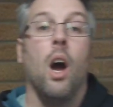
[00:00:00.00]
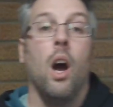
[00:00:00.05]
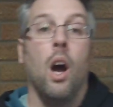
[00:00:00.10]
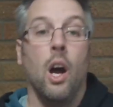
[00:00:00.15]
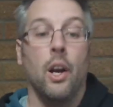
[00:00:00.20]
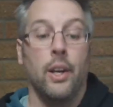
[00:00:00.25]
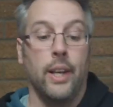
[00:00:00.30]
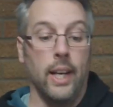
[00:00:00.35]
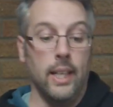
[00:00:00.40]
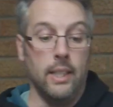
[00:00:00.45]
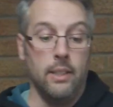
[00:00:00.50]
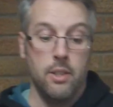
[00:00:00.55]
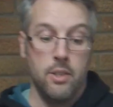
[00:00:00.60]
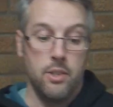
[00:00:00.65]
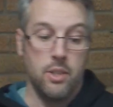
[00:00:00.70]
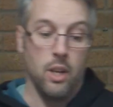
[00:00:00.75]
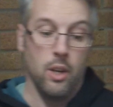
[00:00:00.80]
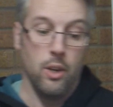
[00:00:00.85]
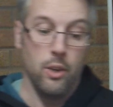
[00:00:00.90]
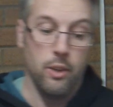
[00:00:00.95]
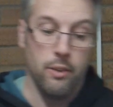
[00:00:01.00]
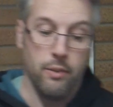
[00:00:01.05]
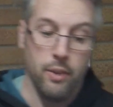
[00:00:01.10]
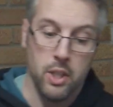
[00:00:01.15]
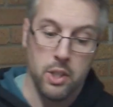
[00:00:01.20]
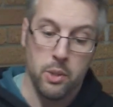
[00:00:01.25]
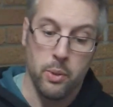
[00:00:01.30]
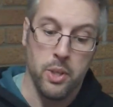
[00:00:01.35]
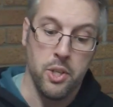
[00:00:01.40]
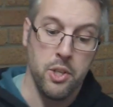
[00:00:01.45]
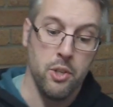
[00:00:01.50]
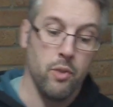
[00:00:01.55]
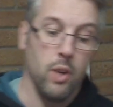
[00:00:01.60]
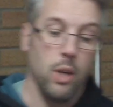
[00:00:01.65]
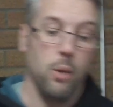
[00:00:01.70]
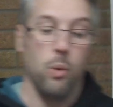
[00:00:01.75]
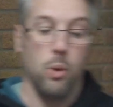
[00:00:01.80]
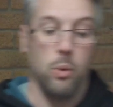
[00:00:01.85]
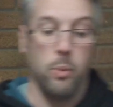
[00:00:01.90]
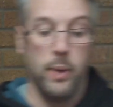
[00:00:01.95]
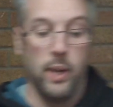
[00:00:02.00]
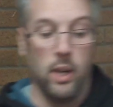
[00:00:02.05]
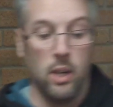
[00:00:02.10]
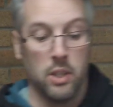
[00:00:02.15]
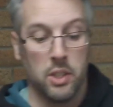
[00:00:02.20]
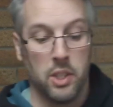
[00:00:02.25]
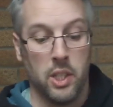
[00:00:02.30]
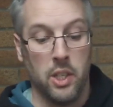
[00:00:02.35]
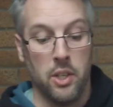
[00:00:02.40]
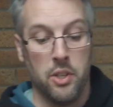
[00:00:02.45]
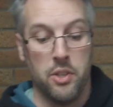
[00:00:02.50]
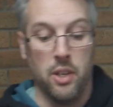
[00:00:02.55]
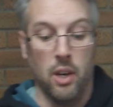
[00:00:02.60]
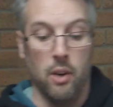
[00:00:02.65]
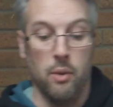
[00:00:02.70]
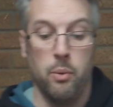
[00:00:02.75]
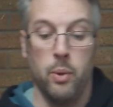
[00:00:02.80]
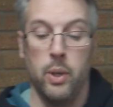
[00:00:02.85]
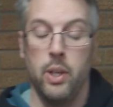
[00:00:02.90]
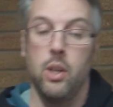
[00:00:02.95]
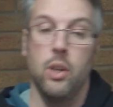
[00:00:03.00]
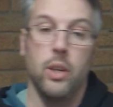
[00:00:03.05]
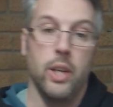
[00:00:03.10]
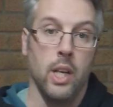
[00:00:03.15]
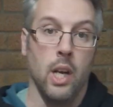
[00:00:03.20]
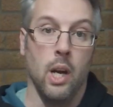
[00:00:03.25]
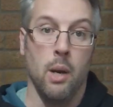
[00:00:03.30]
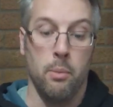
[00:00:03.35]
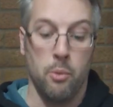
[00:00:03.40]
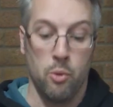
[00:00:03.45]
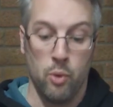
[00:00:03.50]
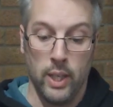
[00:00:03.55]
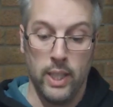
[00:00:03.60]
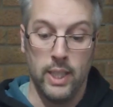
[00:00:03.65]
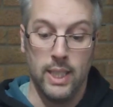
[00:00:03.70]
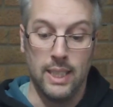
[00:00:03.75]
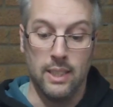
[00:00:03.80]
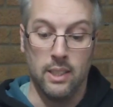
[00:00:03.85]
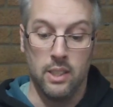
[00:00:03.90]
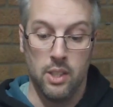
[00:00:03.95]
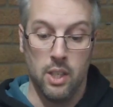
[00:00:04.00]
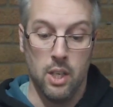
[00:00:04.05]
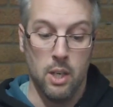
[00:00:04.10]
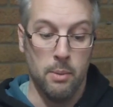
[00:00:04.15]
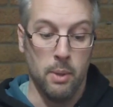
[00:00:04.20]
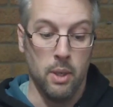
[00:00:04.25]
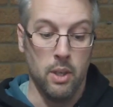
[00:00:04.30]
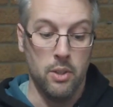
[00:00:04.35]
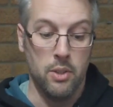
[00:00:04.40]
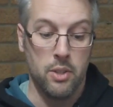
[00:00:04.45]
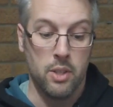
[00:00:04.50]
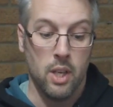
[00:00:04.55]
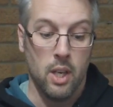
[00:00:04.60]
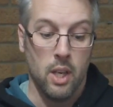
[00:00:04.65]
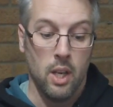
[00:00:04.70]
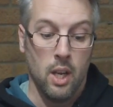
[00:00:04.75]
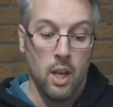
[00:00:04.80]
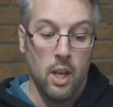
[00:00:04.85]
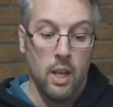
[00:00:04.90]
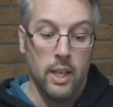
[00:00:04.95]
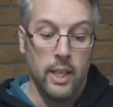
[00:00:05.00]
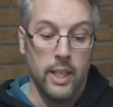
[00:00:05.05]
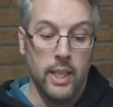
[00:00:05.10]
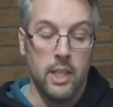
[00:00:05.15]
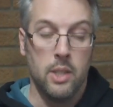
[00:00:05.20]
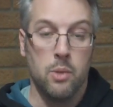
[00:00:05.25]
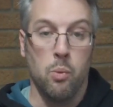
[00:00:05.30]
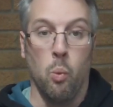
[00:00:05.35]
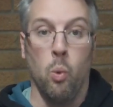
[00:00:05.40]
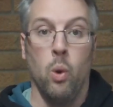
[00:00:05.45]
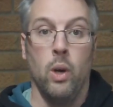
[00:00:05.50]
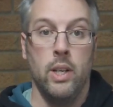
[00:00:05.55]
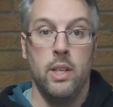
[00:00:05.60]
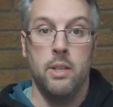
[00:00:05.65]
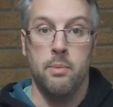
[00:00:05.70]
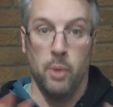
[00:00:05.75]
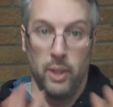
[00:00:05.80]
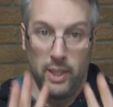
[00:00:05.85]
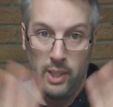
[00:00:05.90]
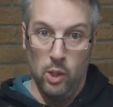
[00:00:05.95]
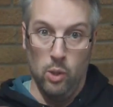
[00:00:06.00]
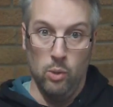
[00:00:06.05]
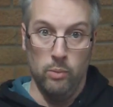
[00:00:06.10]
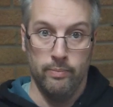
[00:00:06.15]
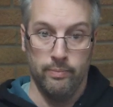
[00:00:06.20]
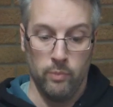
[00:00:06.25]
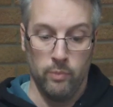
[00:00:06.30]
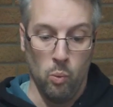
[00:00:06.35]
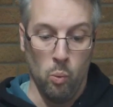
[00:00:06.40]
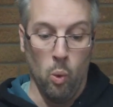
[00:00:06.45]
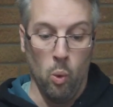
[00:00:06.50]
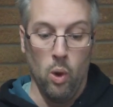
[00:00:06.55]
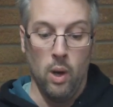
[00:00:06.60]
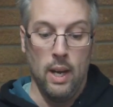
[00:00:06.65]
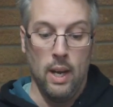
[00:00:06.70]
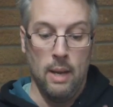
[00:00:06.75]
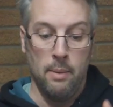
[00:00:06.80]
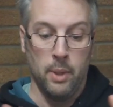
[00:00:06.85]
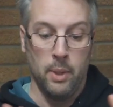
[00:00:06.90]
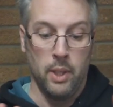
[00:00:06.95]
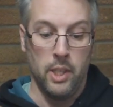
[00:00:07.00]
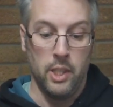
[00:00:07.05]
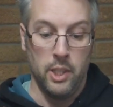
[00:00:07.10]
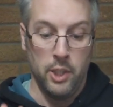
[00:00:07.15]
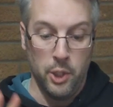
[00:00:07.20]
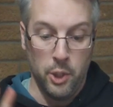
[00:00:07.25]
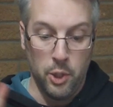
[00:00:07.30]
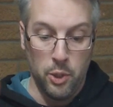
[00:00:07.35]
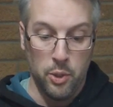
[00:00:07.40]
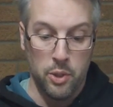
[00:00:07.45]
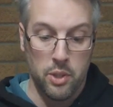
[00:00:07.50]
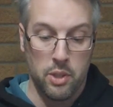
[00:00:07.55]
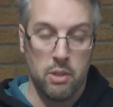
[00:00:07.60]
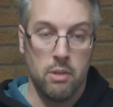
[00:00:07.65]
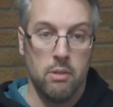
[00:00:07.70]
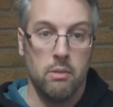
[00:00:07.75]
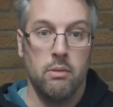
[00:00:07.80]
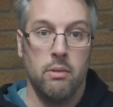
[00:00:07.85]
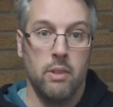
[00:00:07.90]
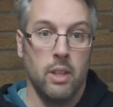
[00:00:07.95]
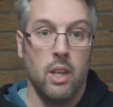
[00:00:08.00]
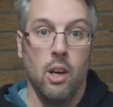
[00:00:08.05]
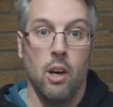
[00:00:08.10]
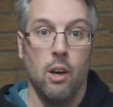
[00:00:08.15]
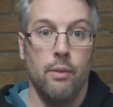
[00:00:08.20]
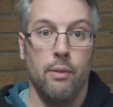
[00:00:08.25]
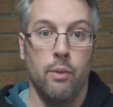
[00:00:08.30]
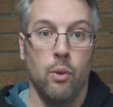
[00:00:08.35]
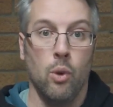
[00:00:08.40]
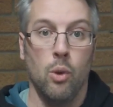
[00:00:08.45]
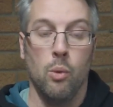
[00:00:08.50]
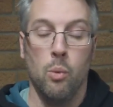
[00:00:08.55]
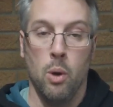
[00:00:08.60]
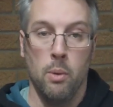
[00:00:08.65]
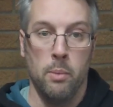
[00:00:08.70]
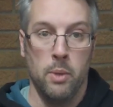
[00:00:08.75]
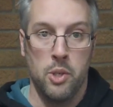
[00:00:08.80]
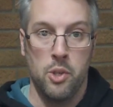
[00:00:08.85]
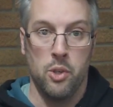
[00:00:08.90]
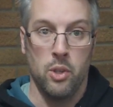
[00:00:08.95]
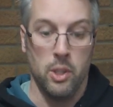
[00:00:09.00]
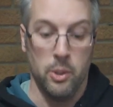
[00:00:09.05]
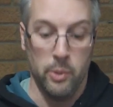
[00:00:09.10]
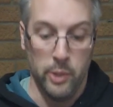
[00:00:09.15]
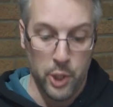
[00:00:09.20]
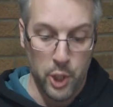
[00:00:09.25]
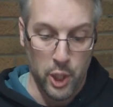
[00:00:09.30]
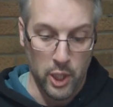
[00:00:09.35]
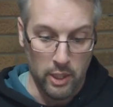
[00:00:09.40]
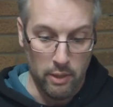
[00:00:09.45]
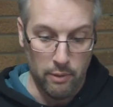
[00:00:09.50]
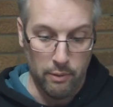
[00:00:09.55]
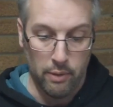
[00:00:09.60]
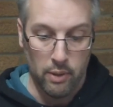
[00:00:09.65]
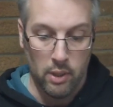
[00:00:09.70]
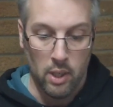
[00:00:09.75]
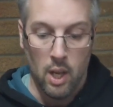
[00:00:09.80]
Okay, so the first question you really want to be asking yourself when you're looking at upgrading the turbos is, what is my goal? What am I going to use the car for? What am I trying to achieve?